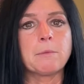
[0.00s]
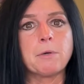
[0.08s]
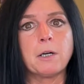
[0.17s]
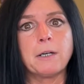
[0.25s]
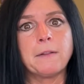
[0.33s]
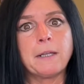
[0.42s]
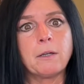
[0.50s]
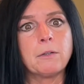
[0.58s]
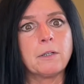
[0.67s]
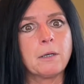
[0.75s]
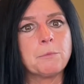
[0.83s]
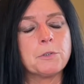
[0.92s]
Party, they
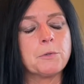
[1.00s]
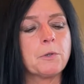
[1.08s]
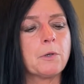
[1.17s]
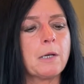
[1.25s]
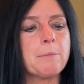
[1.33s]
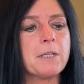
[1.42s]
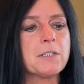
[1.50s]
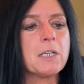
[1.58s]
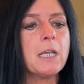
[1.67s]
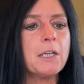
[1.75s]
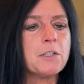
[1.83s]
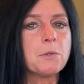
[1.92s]
couldn't come to agreements.
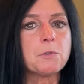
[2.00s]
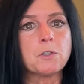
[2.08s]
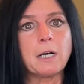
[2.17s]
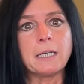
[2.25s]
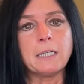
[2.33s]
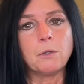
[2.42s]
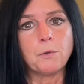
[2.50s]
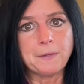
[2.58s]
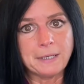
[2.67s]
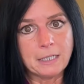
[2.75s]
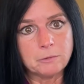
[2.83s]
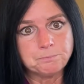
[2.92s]
So it was dragging the whole
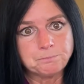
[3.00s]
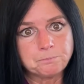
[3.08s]
thing out.